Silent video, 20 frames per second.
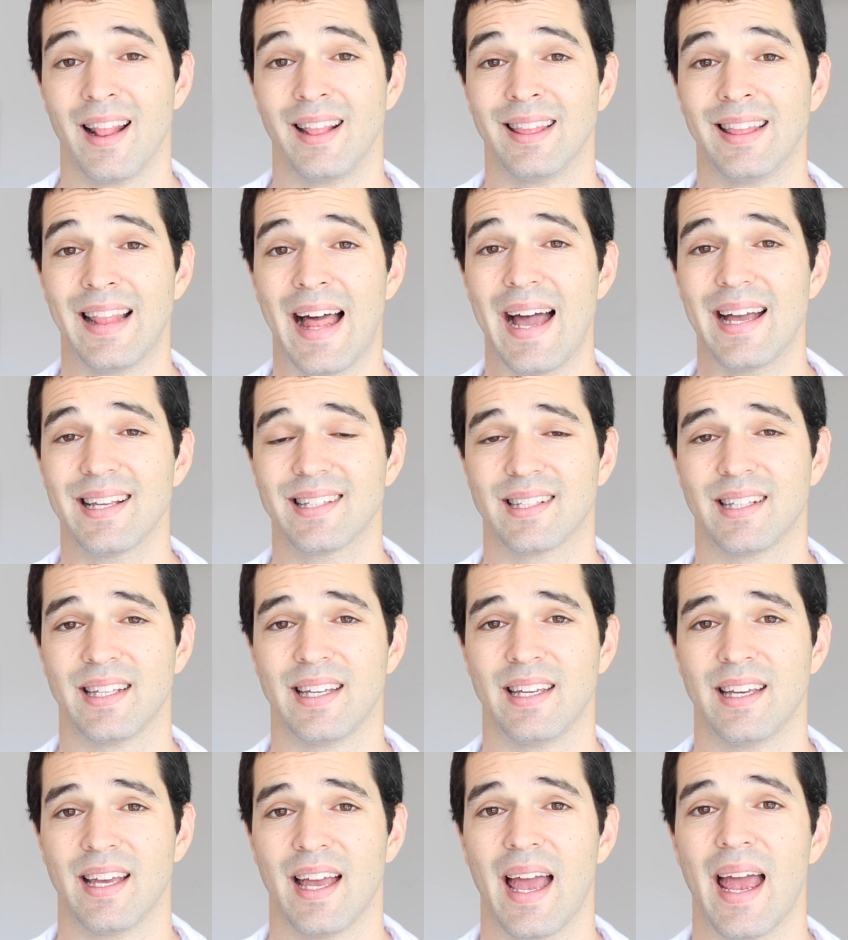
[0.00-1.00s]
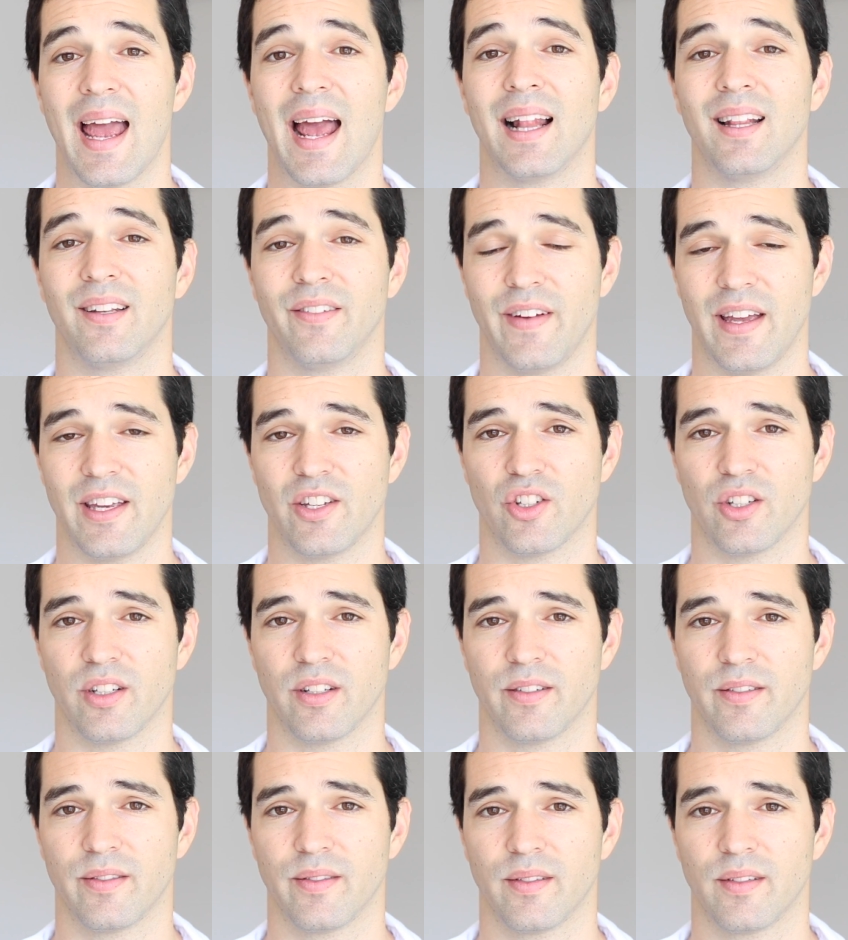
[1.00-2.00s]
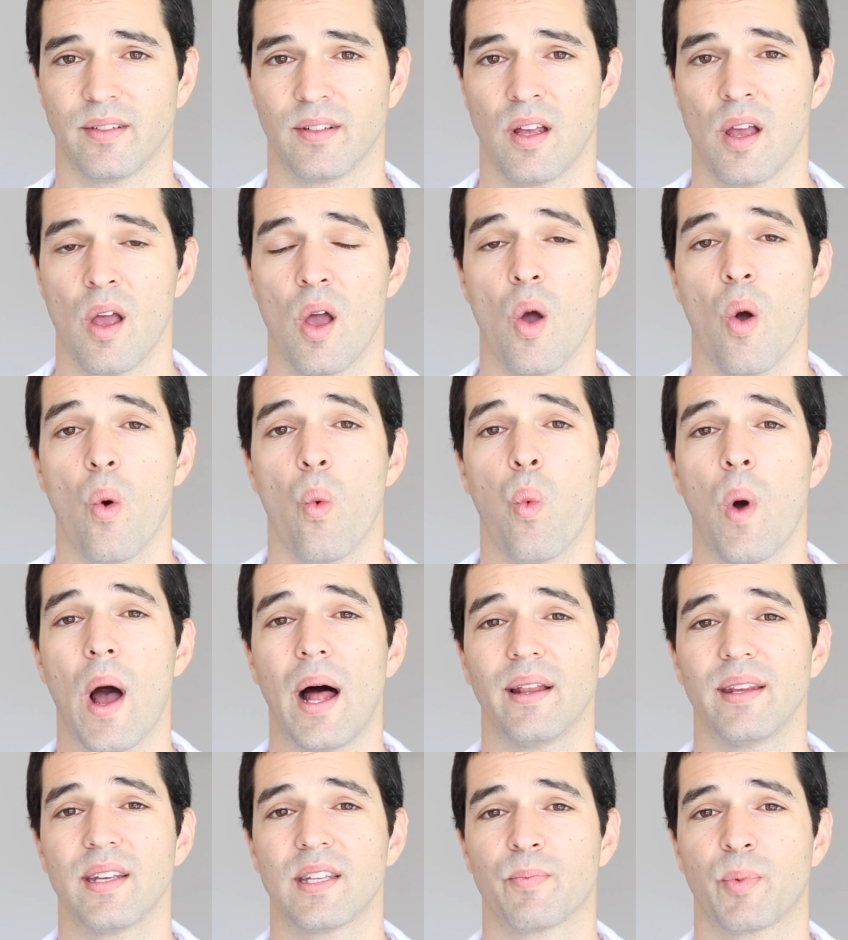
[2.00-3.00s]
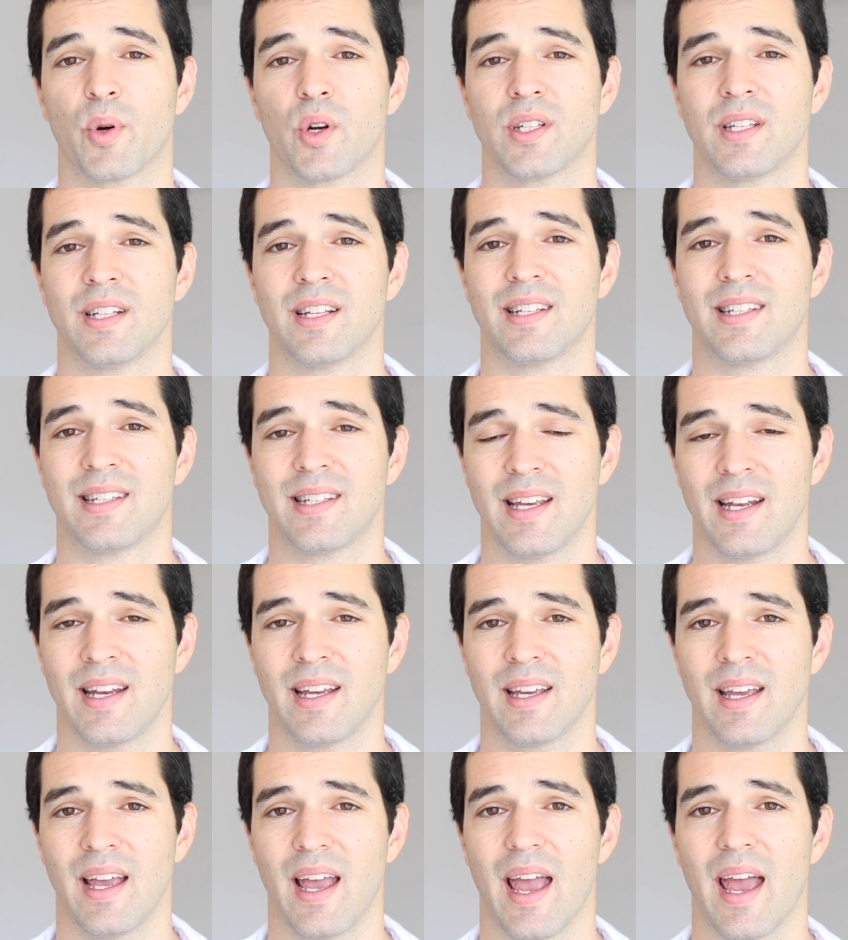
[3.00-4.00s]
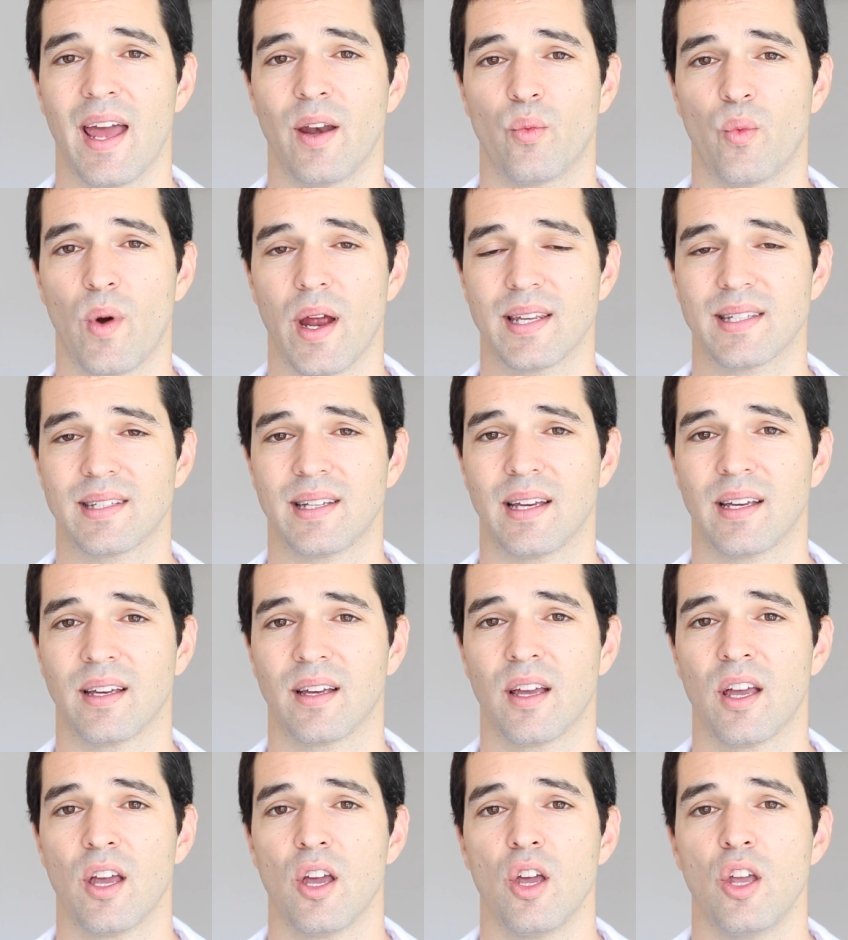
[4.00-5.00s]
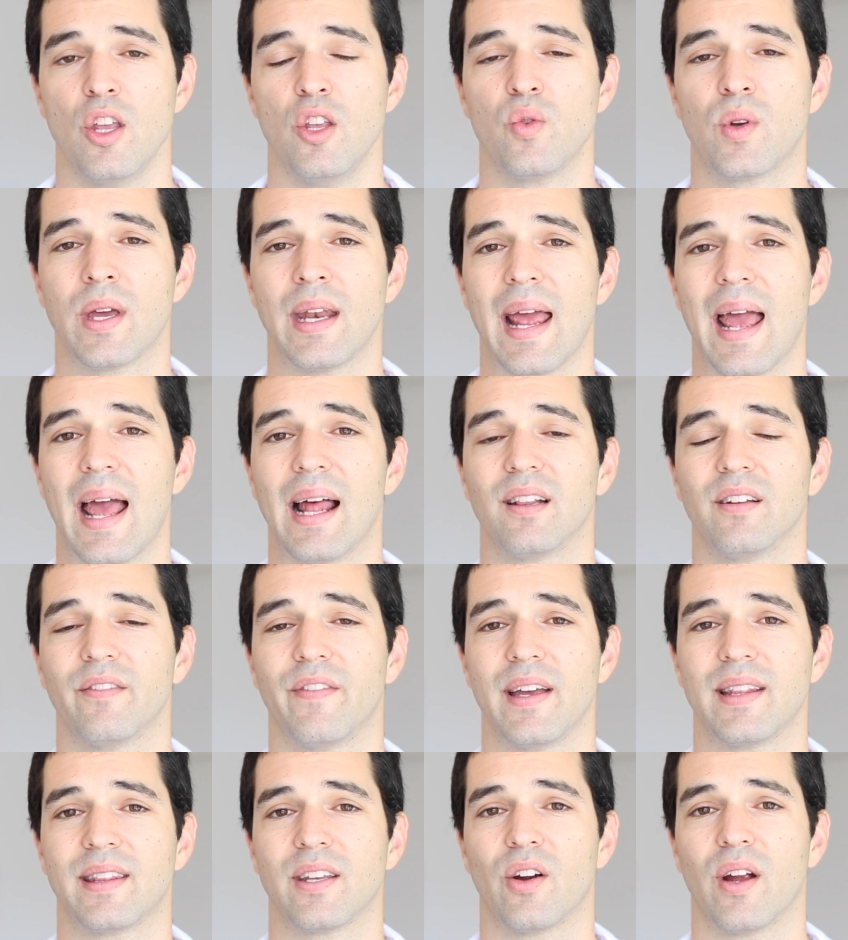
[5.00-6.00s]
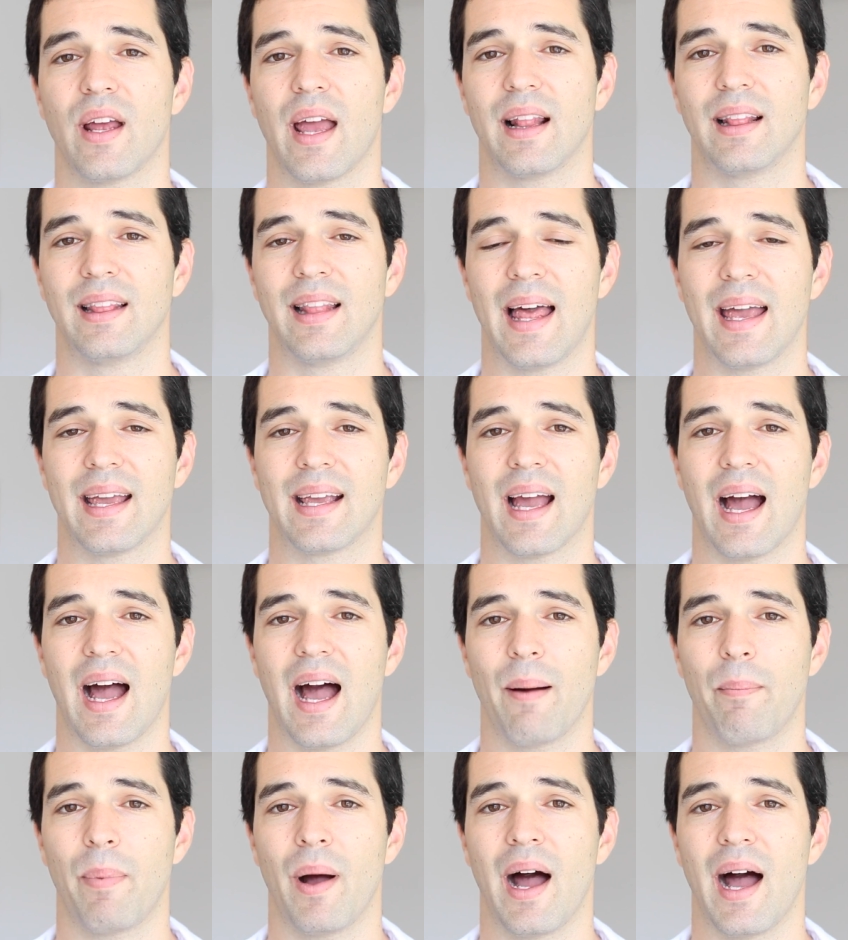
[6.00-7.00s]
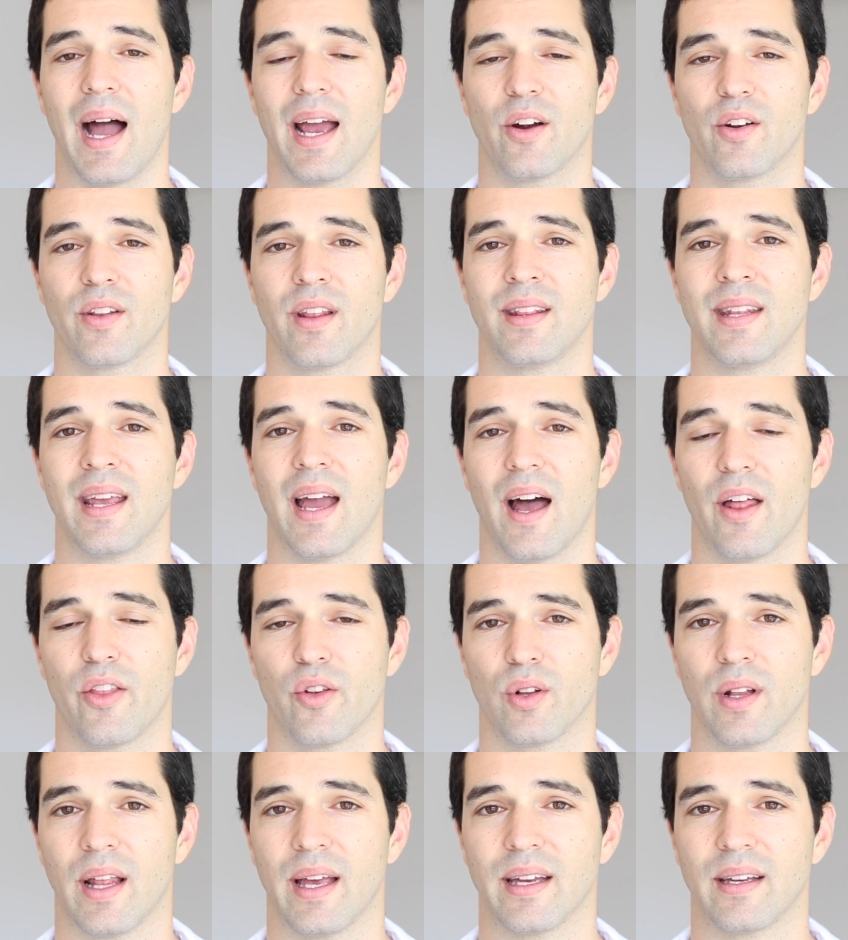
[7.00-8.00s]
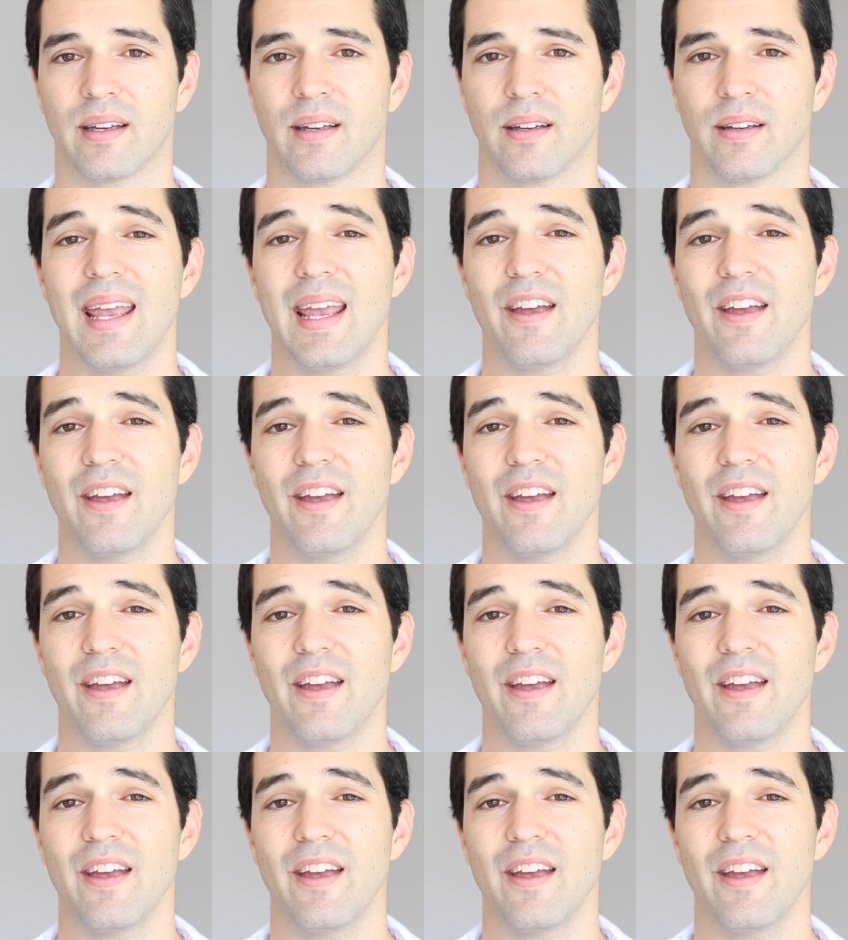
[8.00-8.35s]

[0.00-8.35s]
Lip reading: Lastly, elevation. While this person is sitting and resting, you can elevate their leg up higher than the other leg.